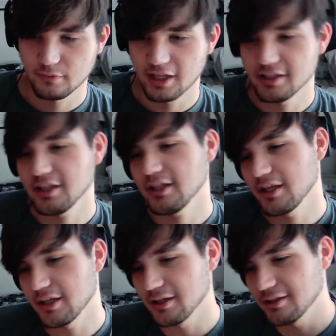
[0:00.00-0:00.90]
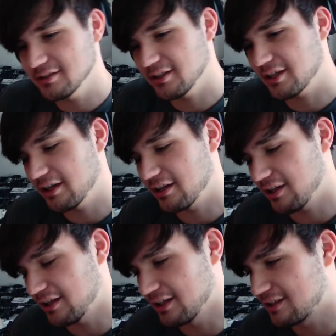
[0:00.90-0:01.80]
And then they kind of
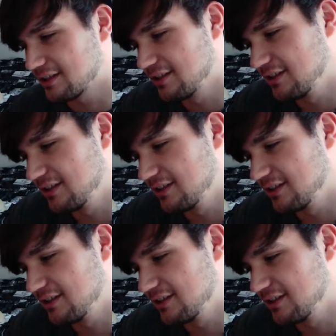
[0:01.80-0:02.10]
like